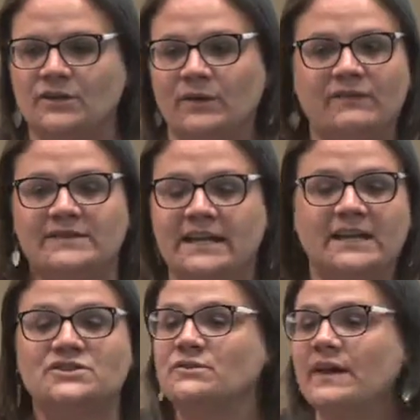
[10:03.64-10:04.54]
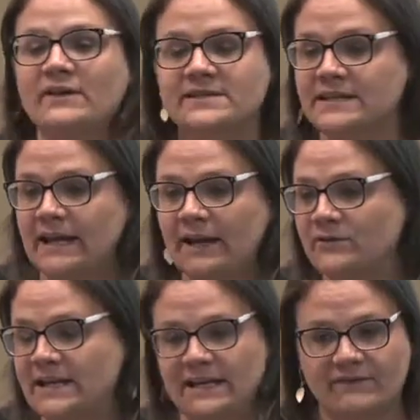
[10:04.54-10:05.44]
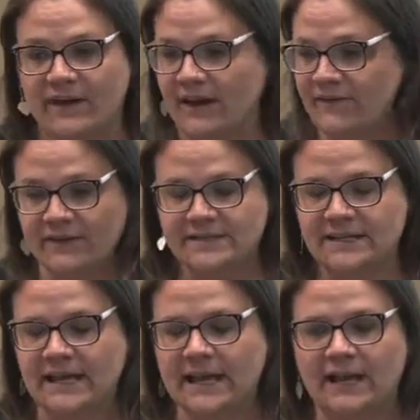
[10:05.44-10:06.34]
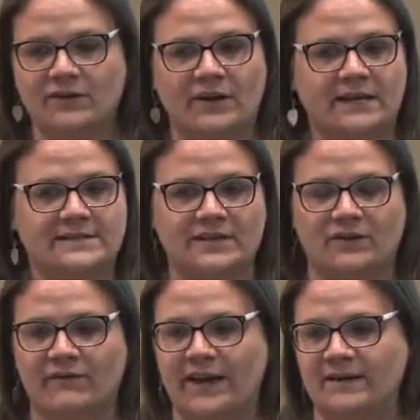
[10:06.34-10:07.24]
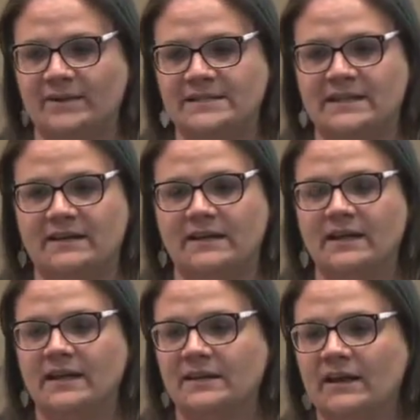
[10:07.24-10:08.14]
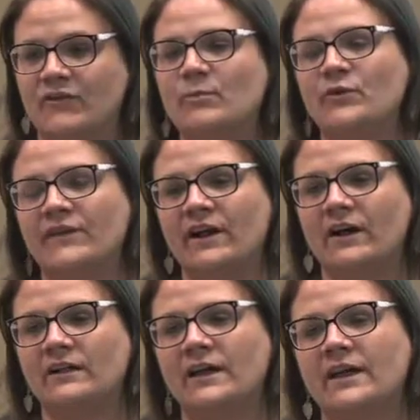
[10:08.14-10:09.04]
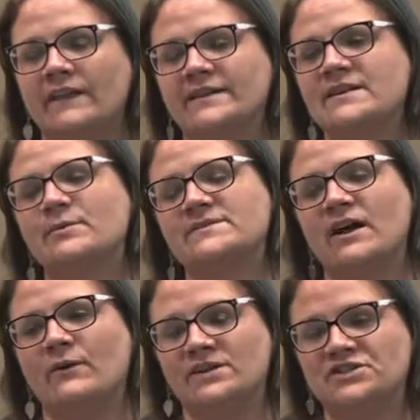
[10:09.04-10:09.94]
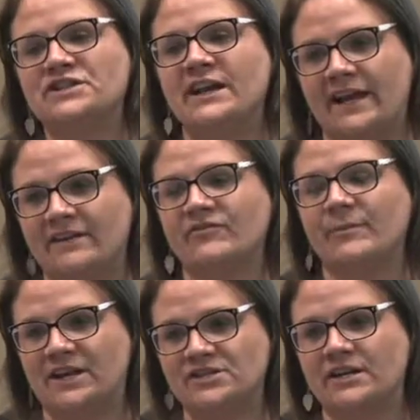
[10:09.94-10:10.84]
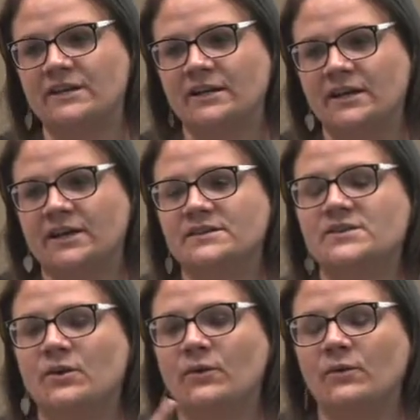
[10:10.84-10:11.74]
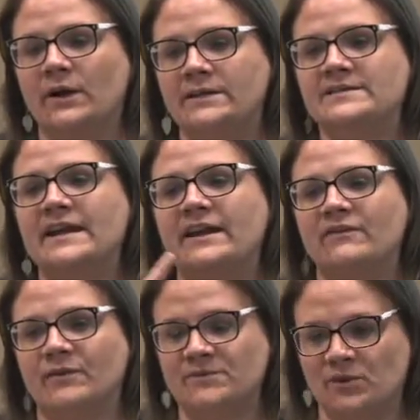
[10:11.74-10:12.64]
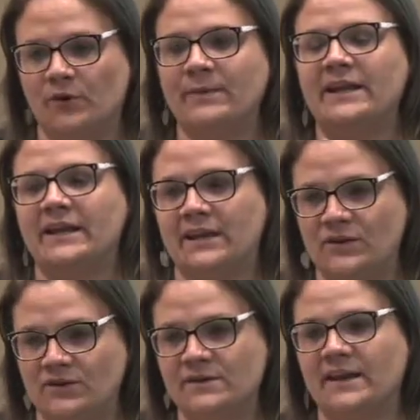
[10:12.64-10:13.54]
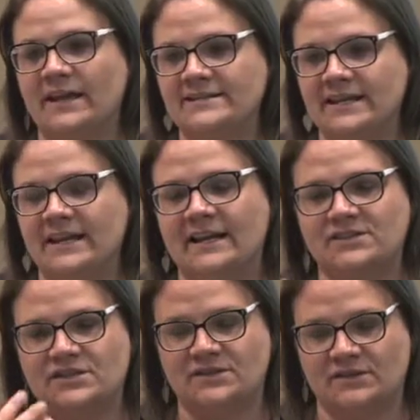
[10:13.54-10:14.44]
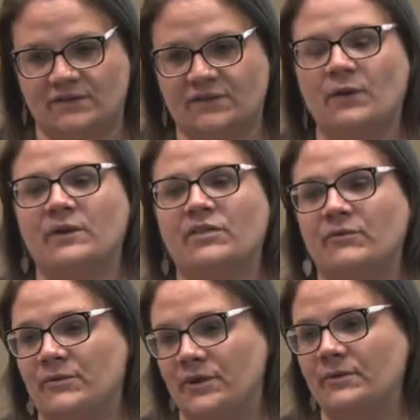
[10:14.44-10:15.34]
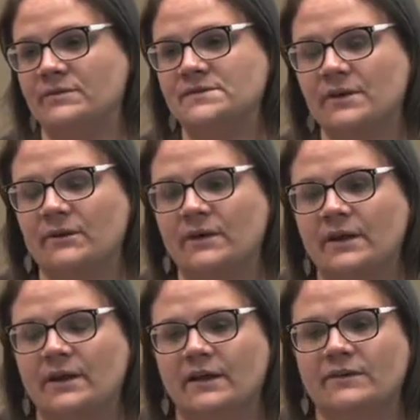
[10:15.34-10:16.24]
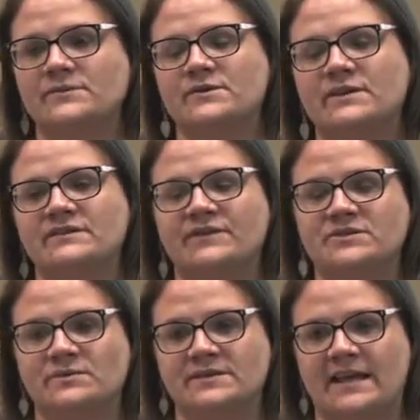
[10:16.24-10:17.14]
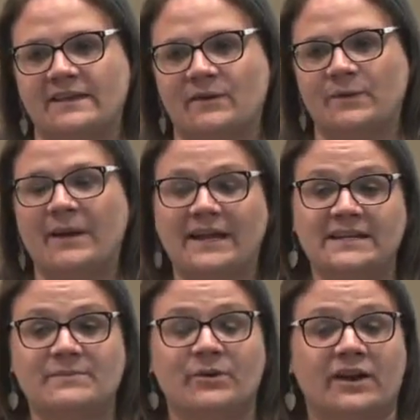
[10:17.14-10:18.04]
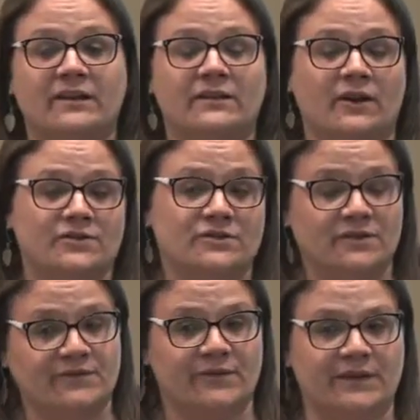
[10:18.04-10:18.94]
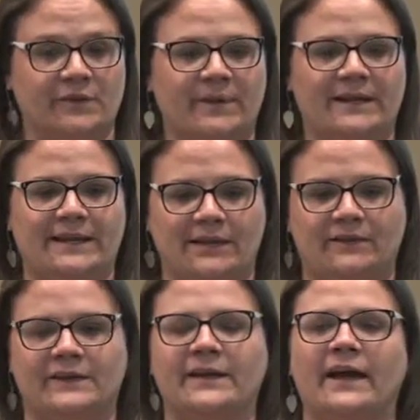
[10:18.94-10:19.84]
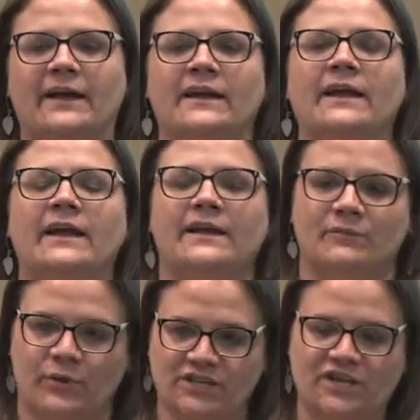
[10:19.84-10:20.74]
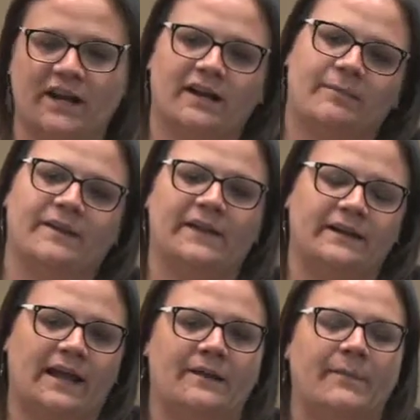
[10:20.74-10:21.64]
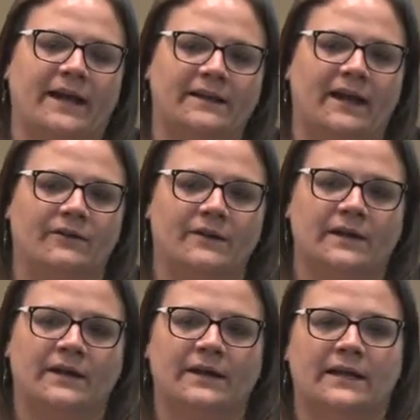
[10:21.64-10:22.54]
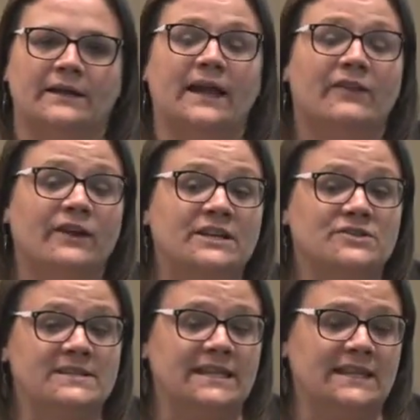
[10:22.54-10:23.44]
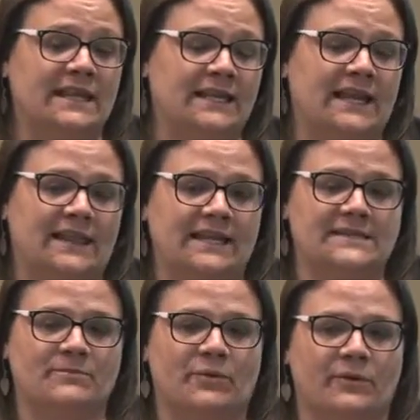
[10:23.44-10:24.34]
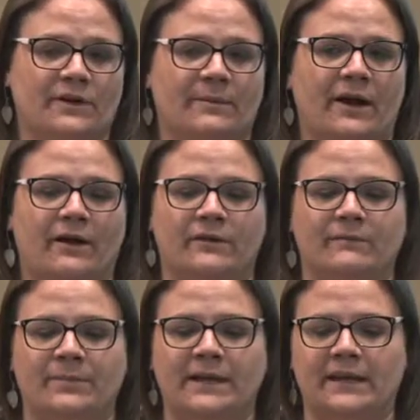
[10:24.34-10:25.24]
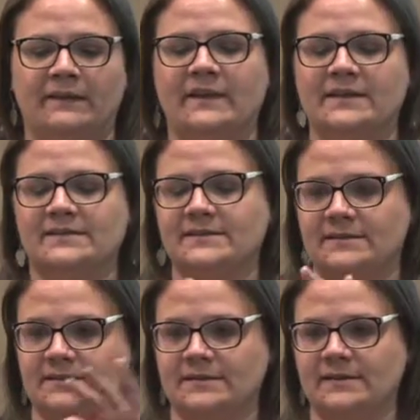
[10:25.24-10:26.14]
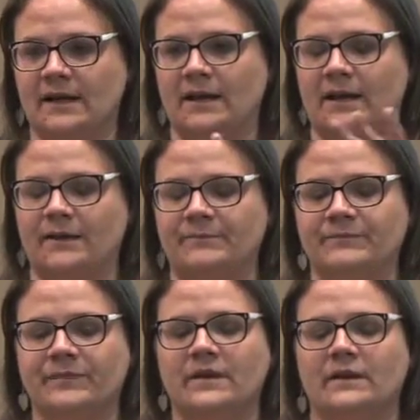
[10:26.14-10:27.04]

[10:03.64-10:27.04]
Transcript: you know even taking 2000 a day or taking 5000 a day and you're not seeing your vitamin D level move at all that's almost always GI inflammation so instead of absorbing it and utilizing it it's just sort of going through you so those are individuals then that we might need to put on a larger dose for a little bit heal the gut recheck them and then get them back down another interesting thing that I think is important about being in this um,